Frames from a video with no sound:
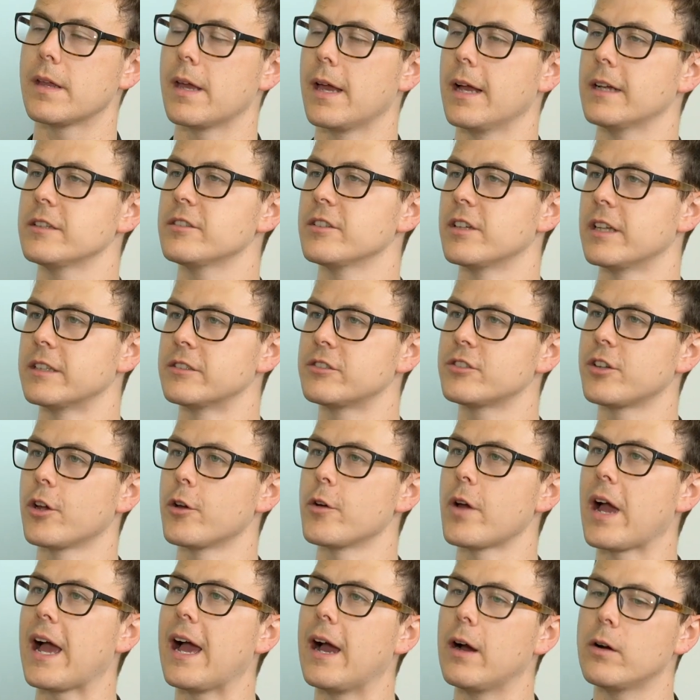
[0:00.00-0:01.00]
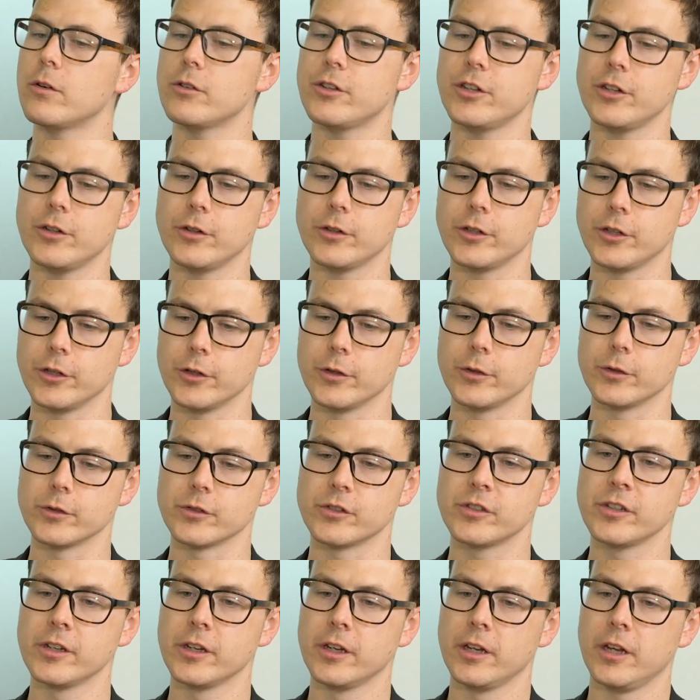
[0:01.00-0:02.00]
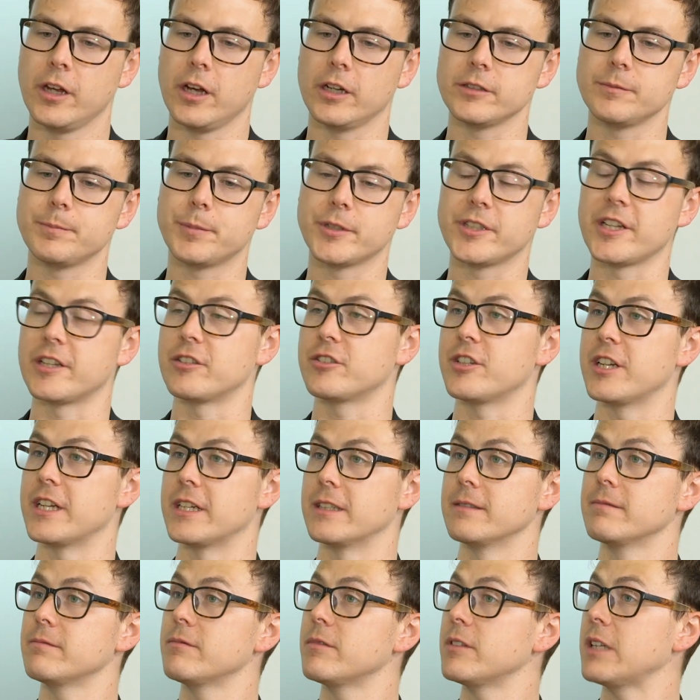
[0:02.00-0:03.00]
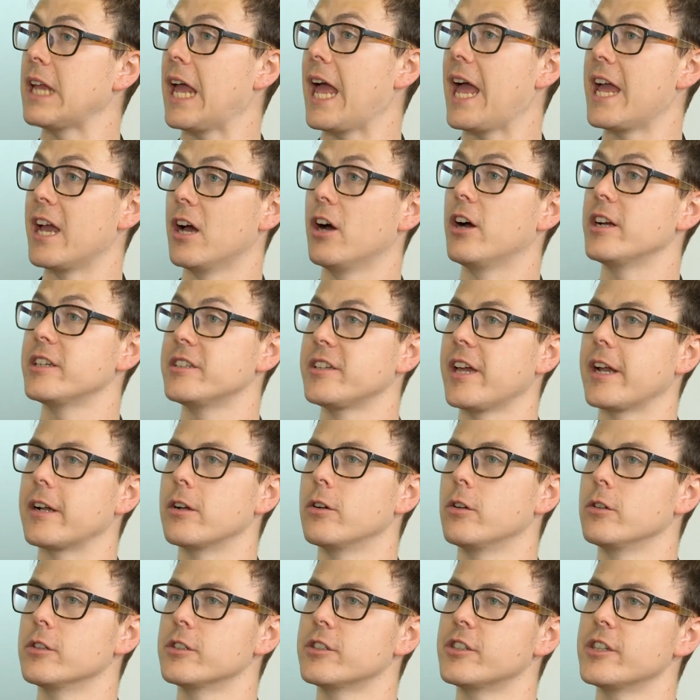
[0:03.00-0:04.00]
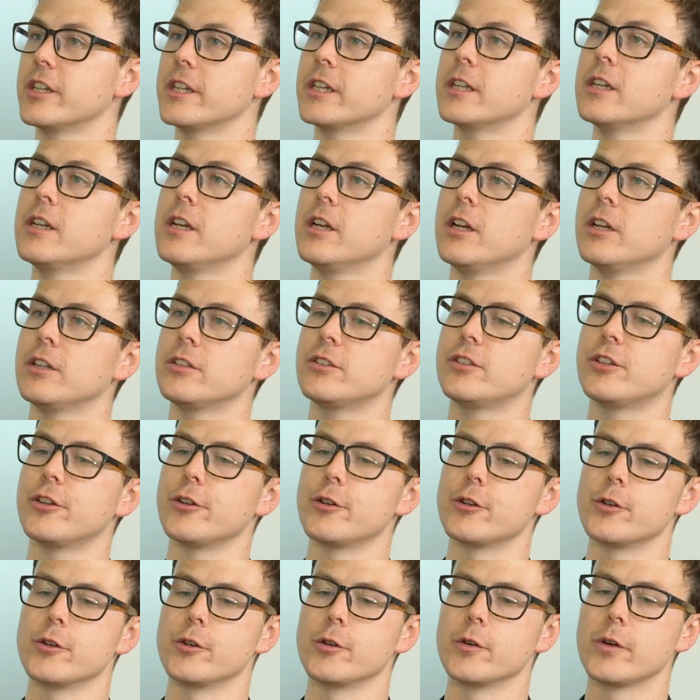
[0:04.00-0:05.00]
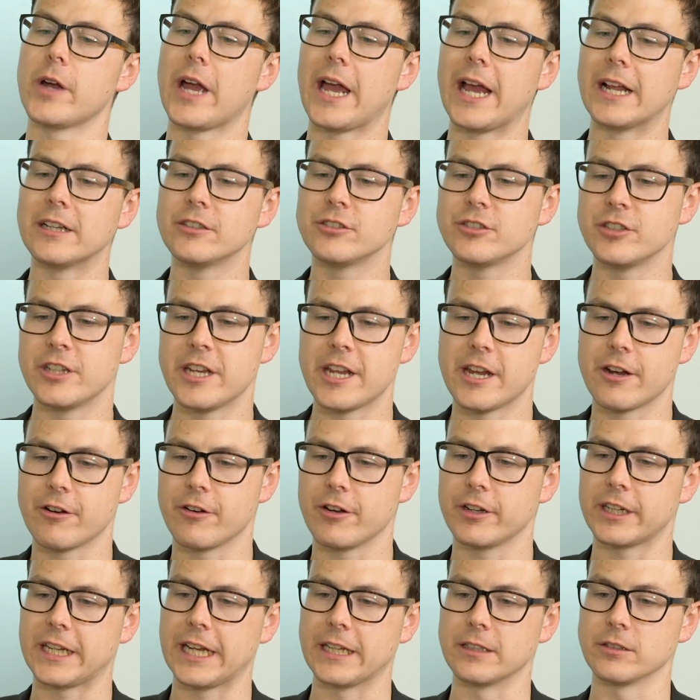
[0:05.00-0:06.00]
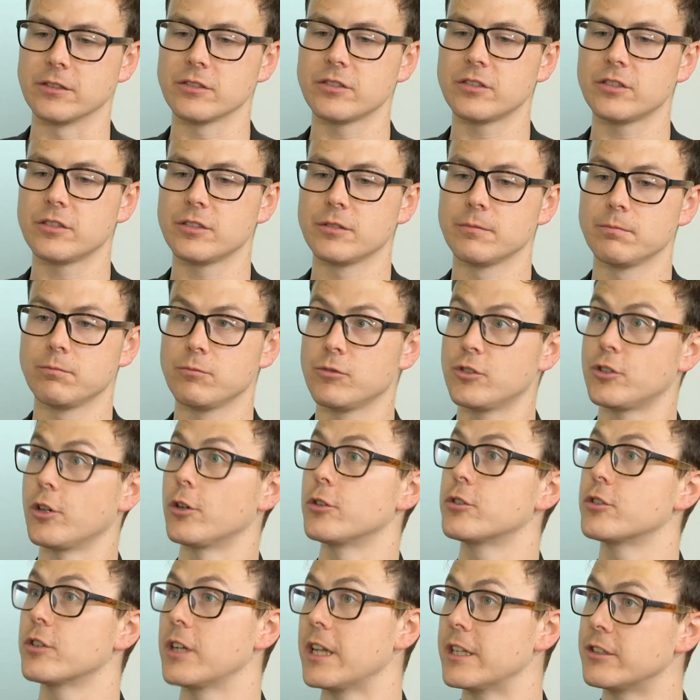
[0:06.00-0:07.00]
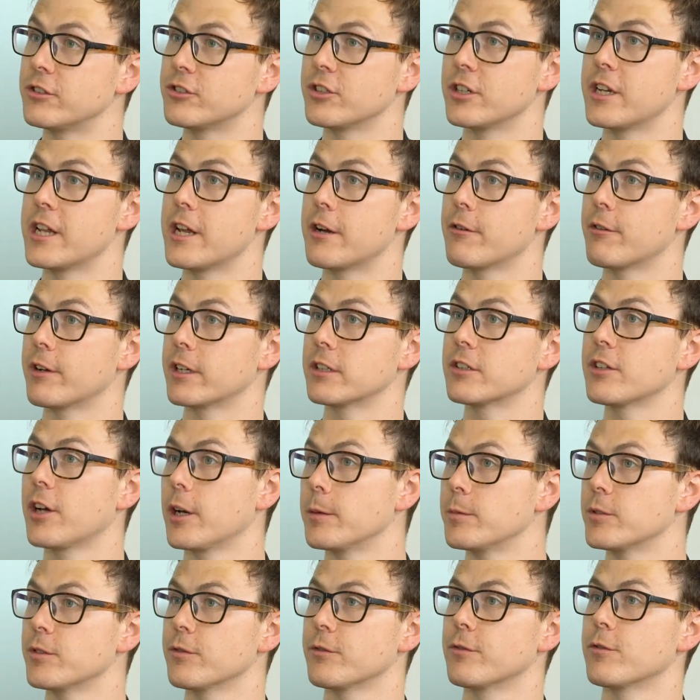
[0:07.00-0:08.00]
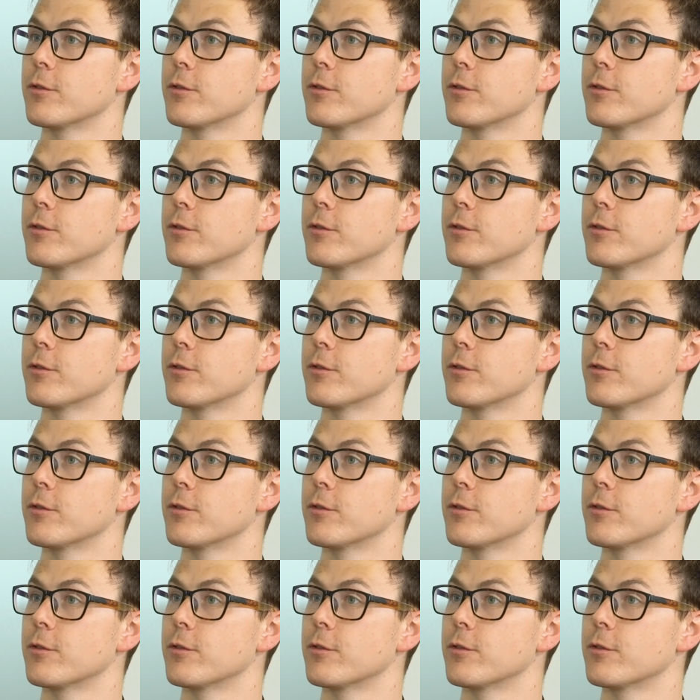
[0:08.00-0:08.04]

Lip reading: Excellent. And so how do you use potentially AI technology to engineer against social engineering types of